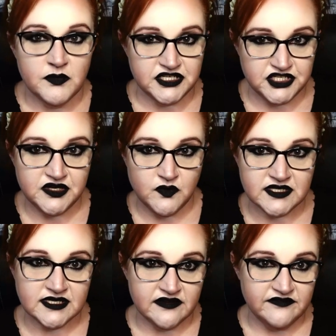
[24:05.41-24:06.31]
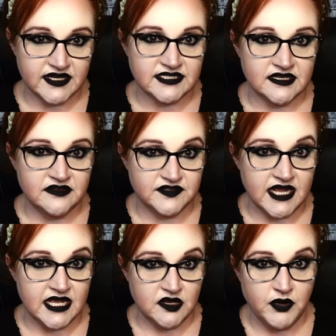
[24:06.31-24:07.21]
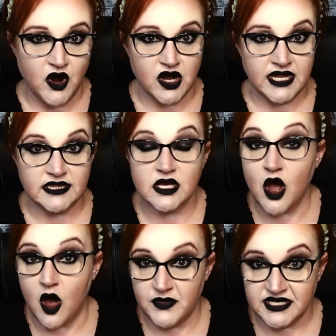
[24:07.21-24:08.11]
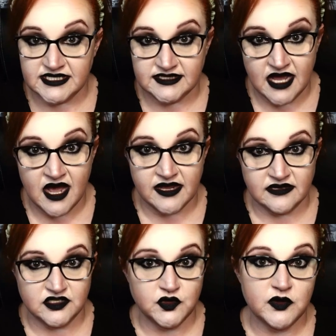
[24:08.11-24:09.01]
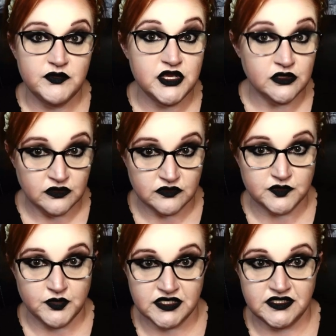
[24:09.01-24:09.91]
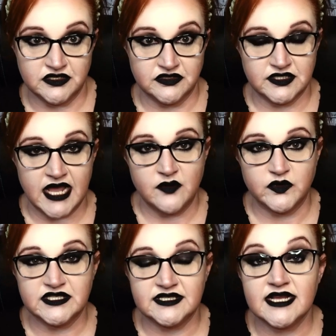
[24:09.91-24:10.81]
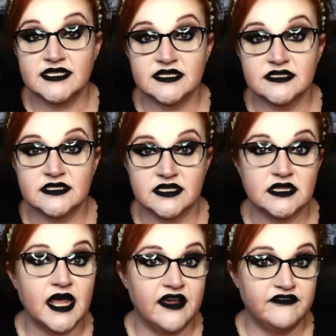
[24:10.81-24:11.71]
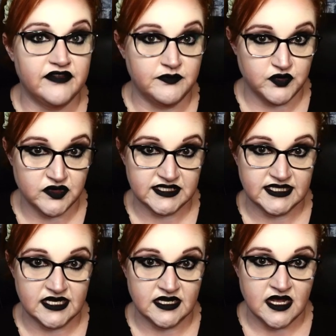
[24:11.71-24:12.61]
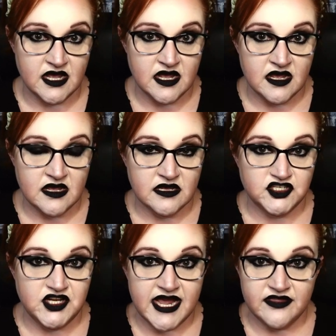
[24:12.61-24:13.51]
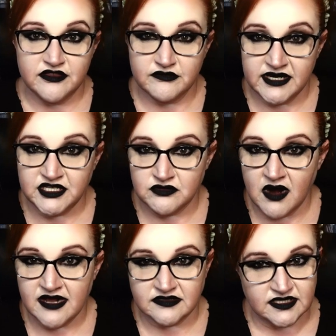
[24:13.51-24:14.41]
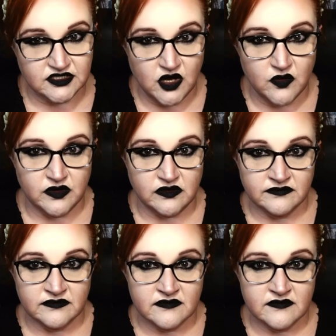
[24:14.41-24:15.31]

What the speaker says: But she was convicted of taking part in the common design to abuse prisoners and was sentenced to life in prison. She had three trials in total.